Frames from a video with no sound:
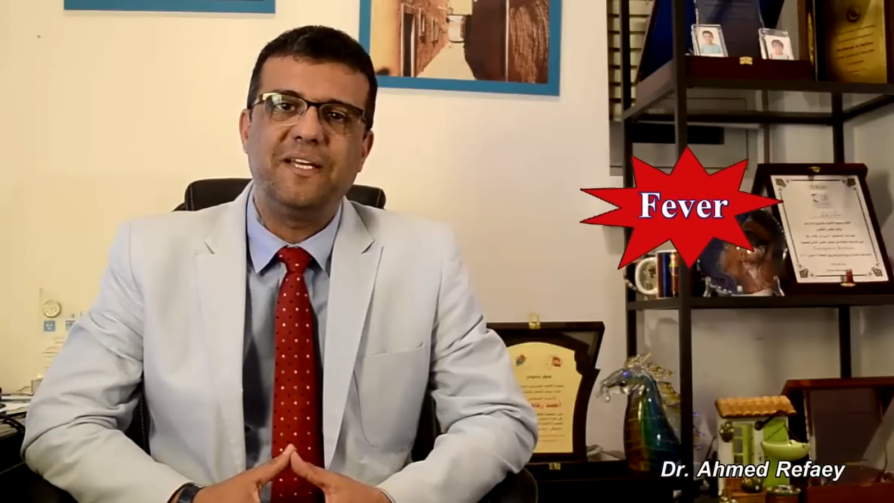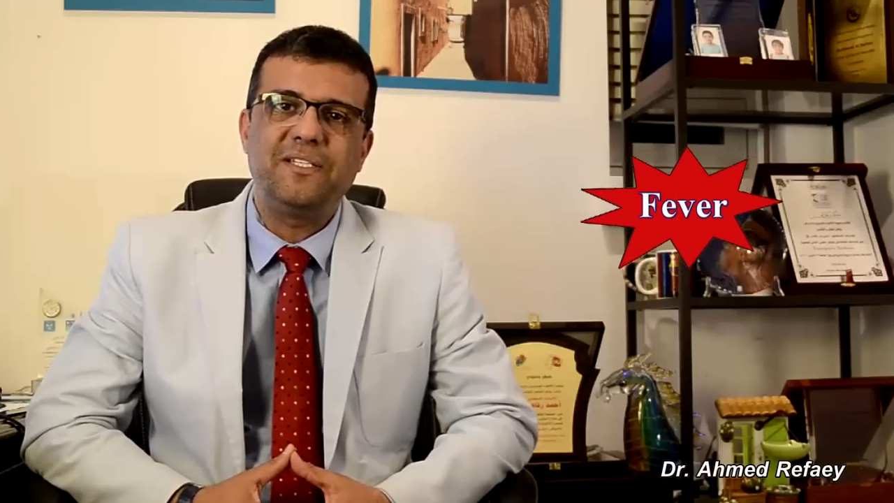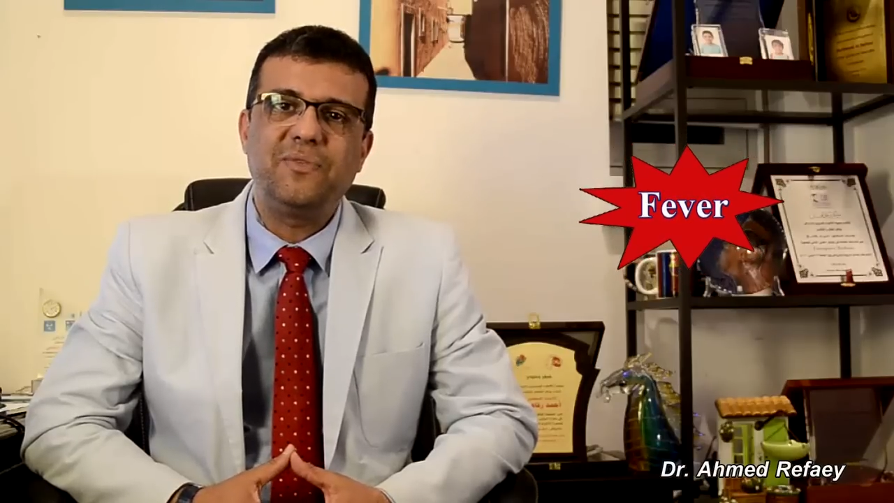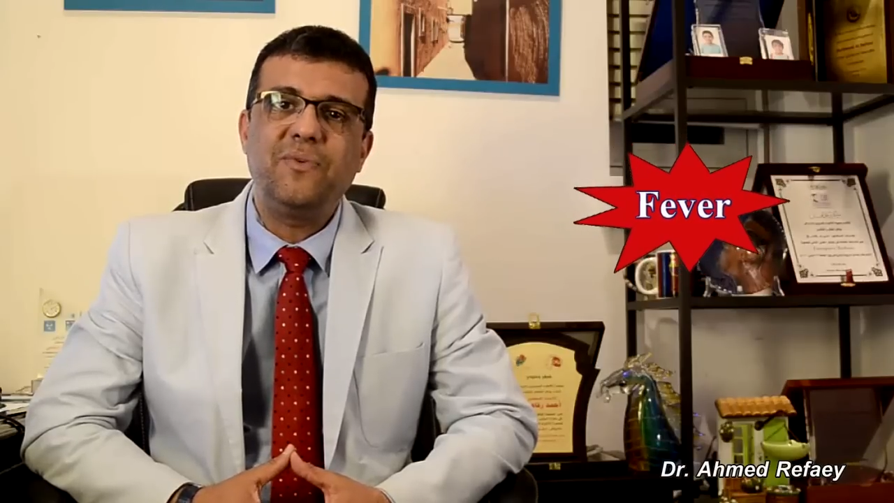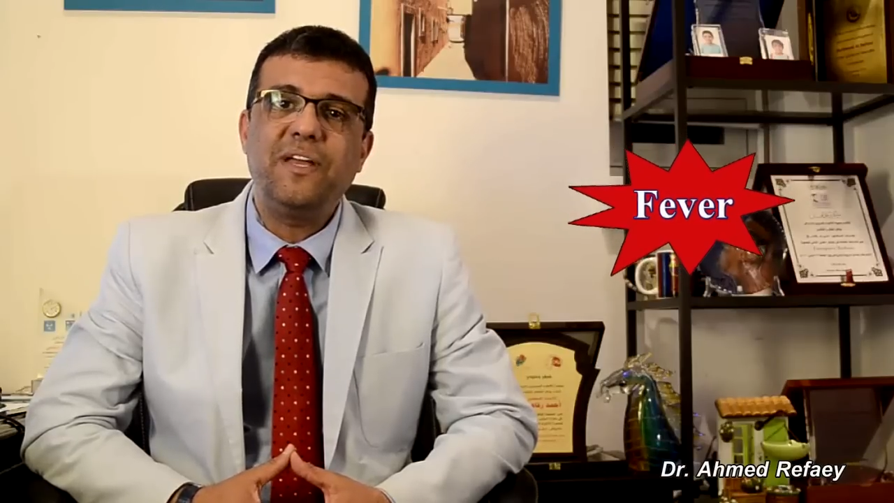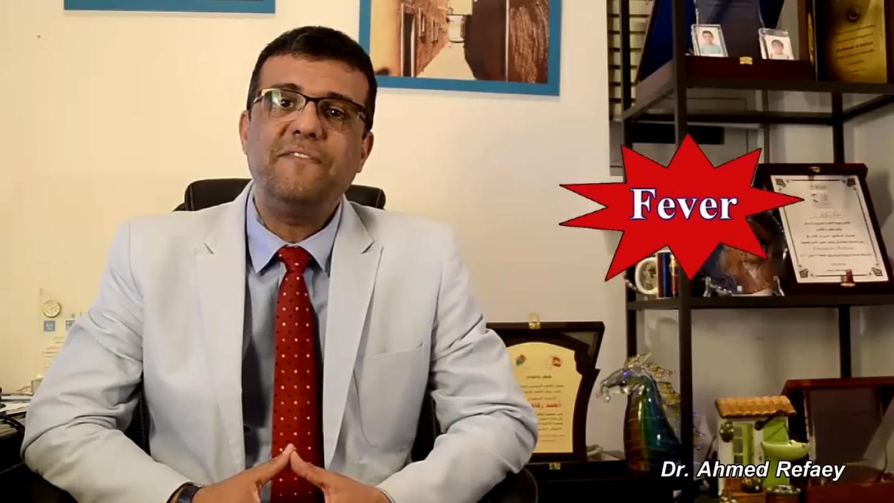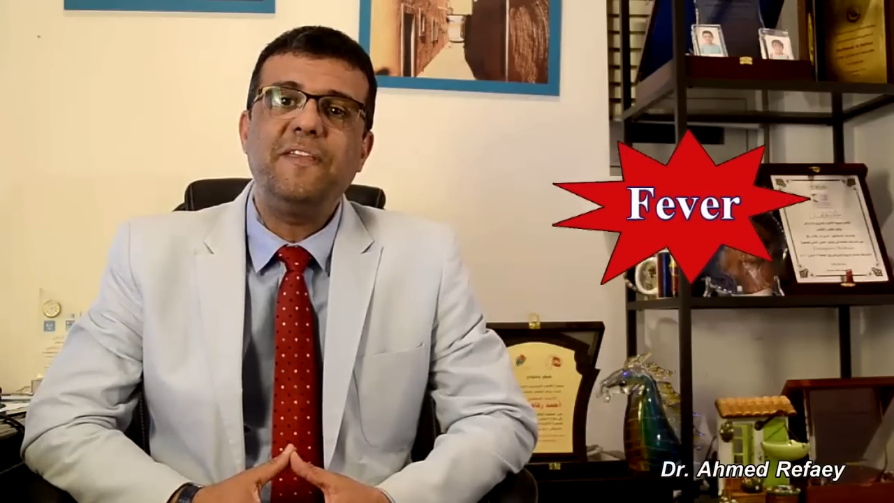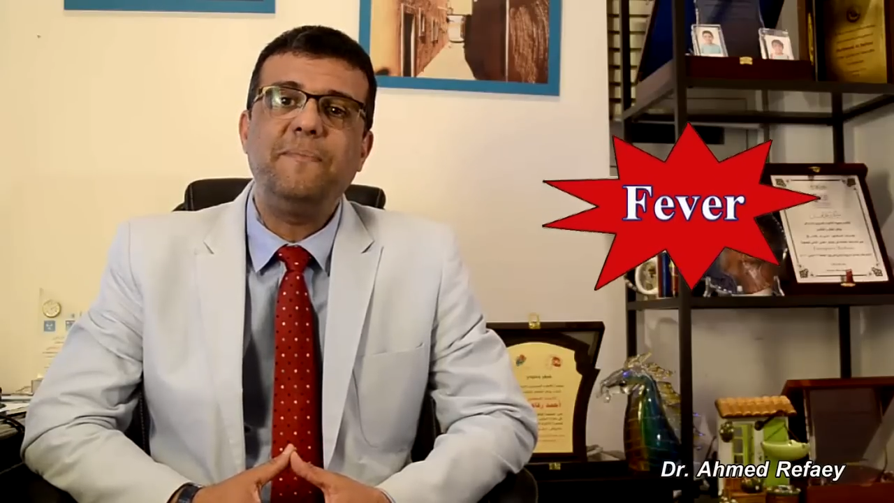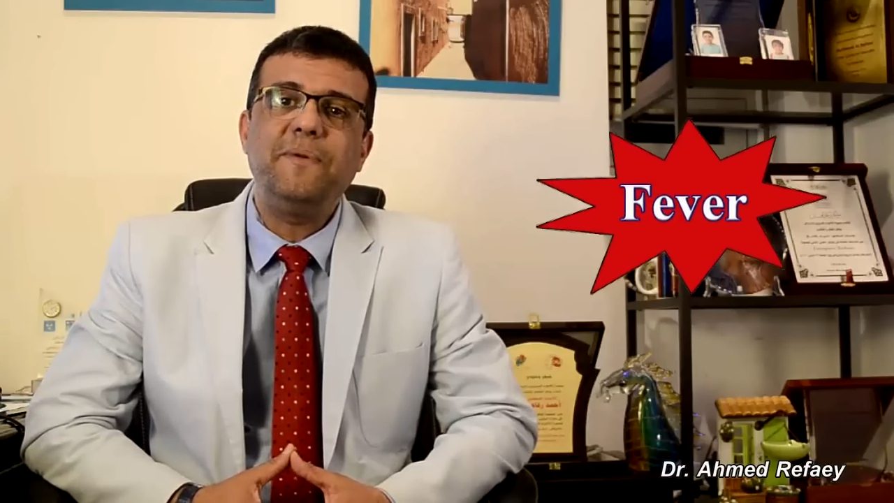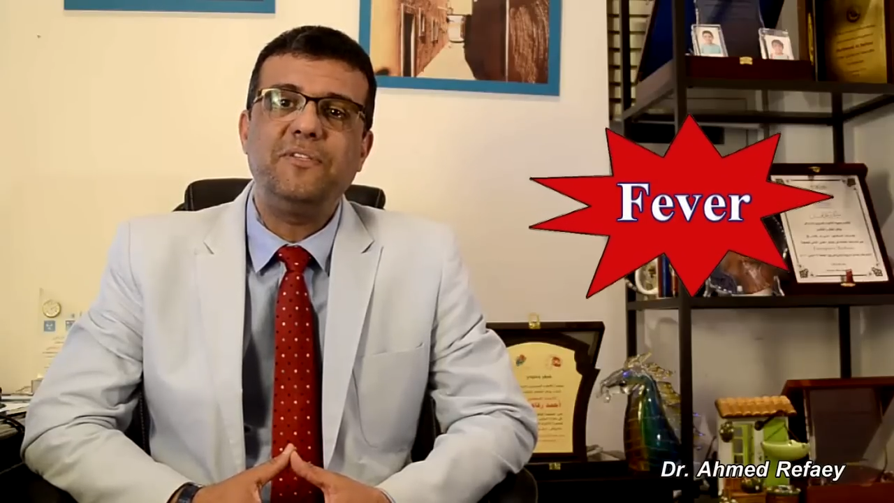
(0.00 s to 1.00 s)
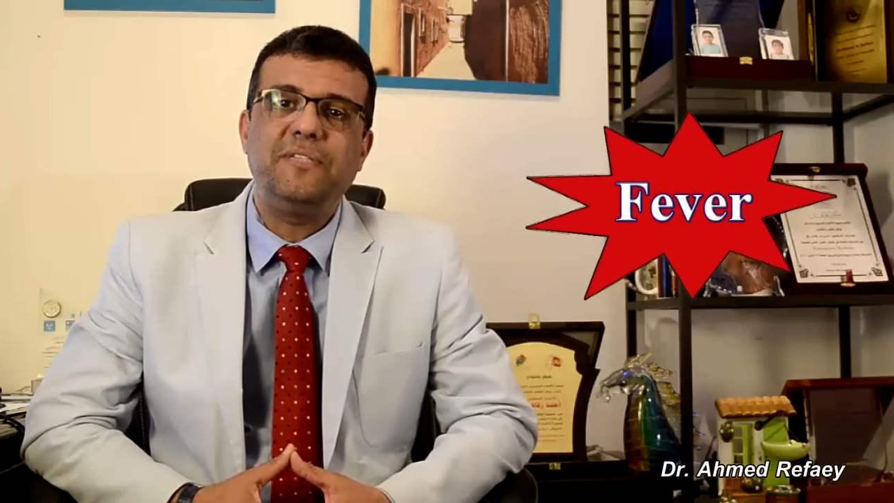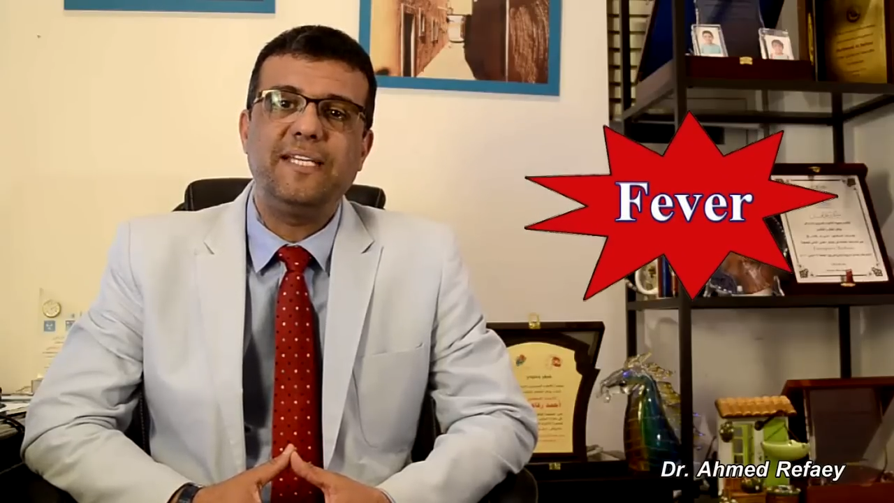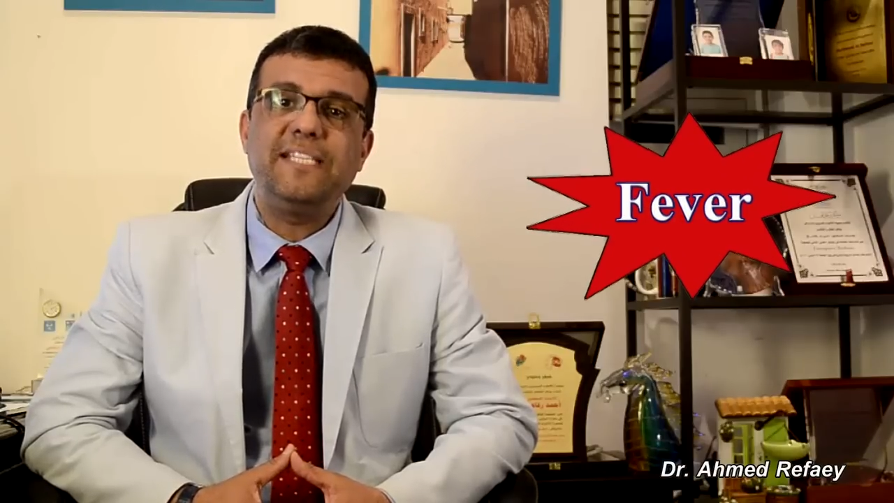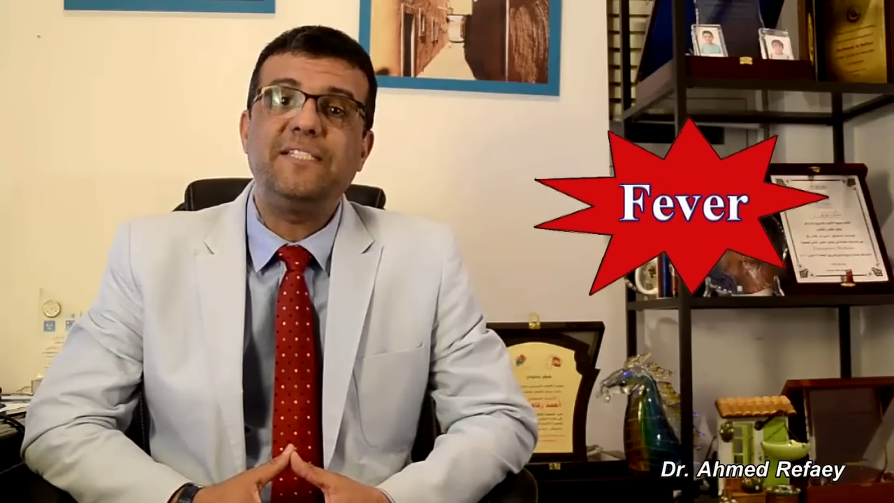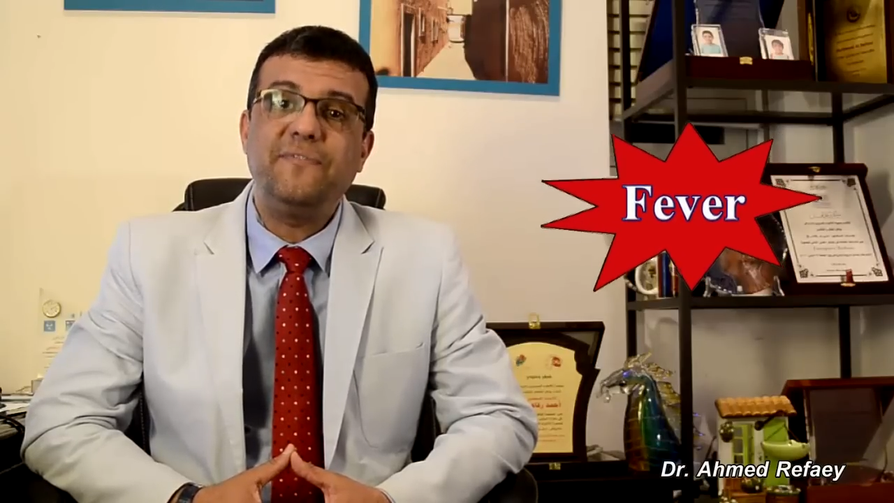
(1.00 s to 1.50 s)
So if the patient
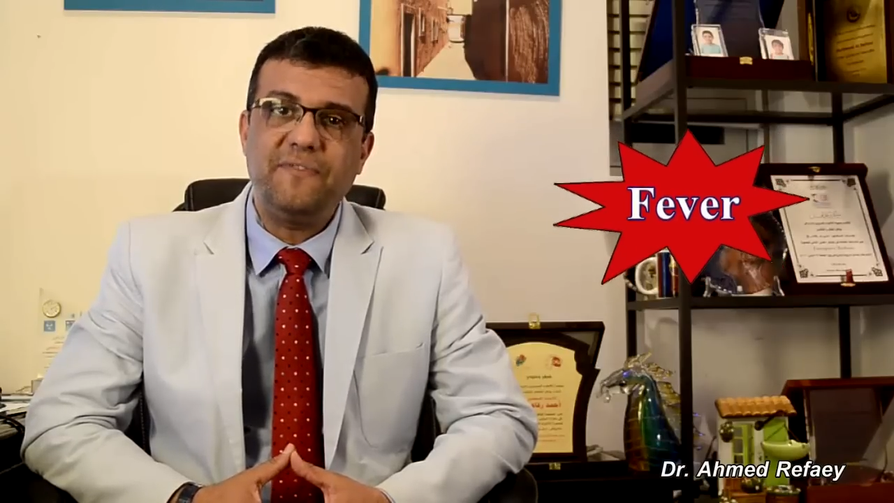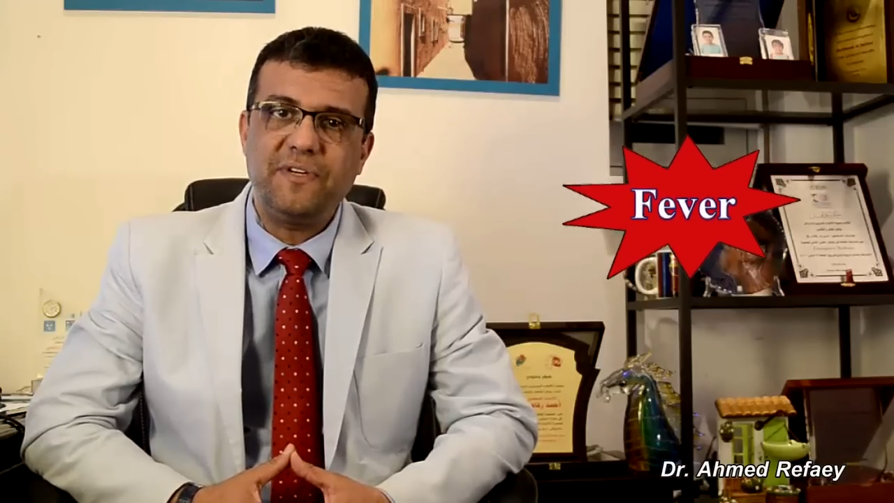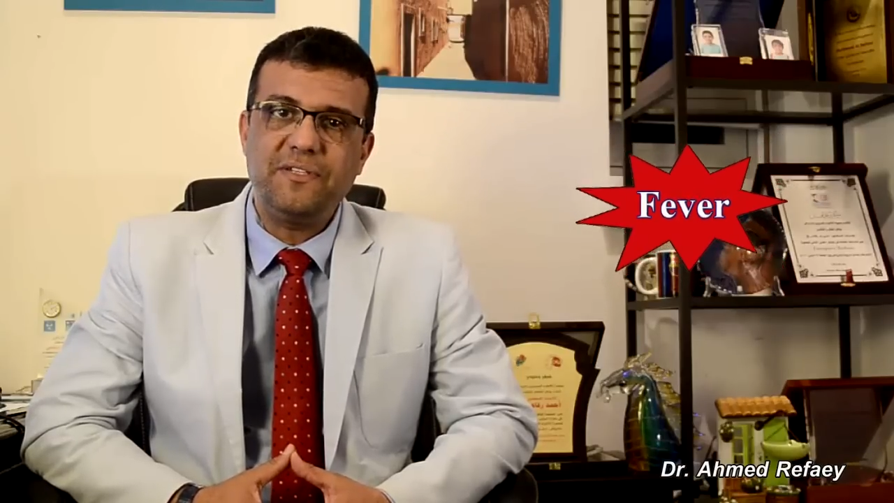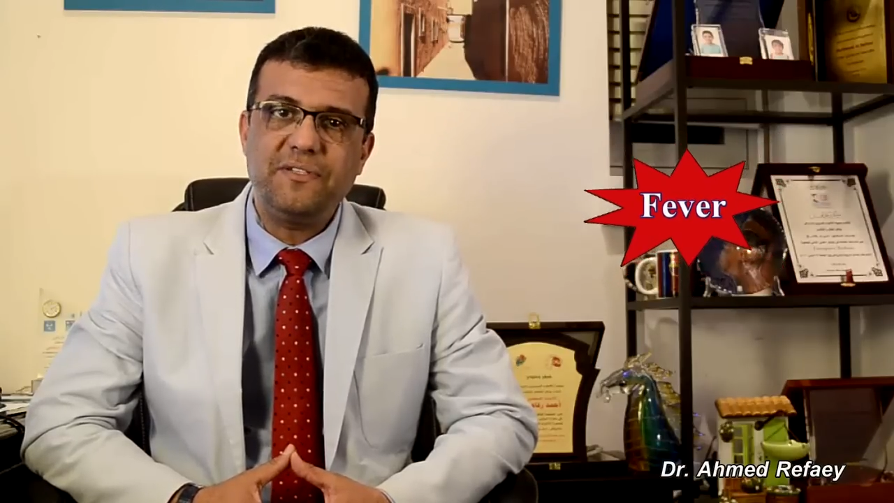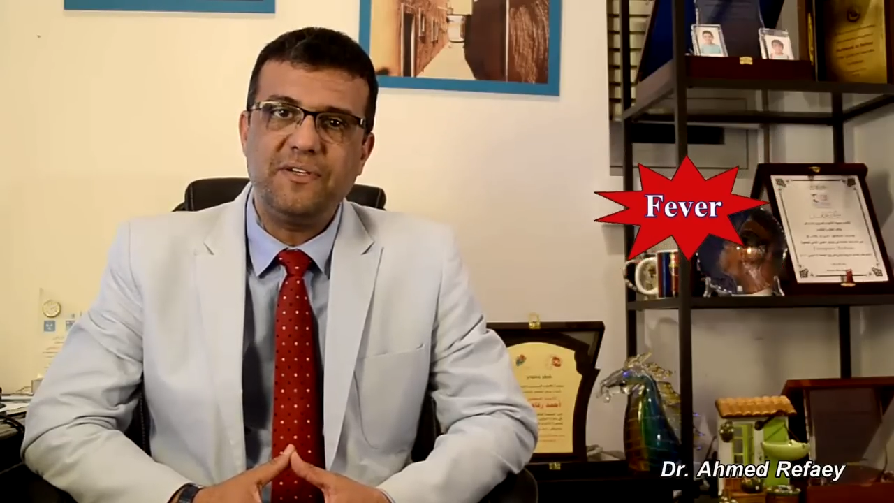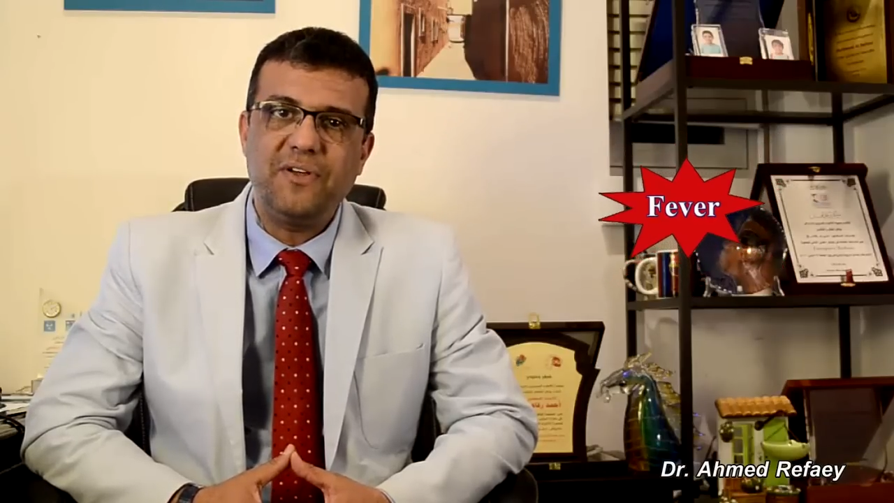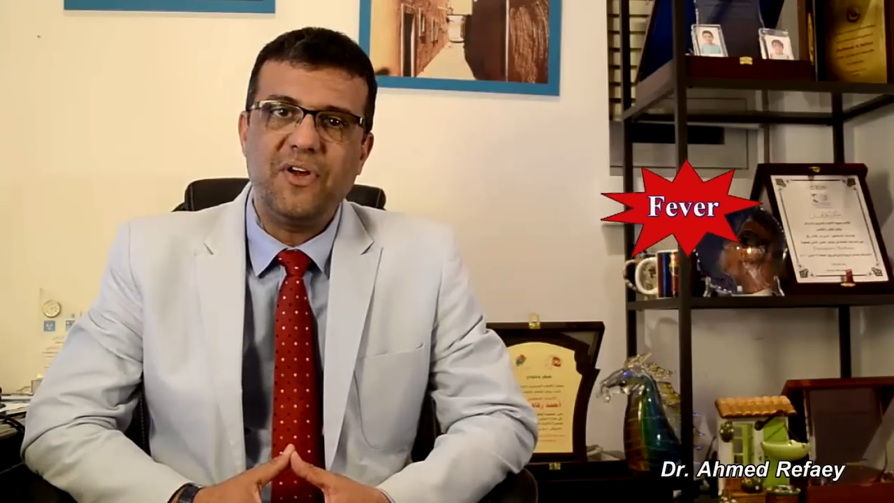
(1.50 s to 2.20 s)
is feverish,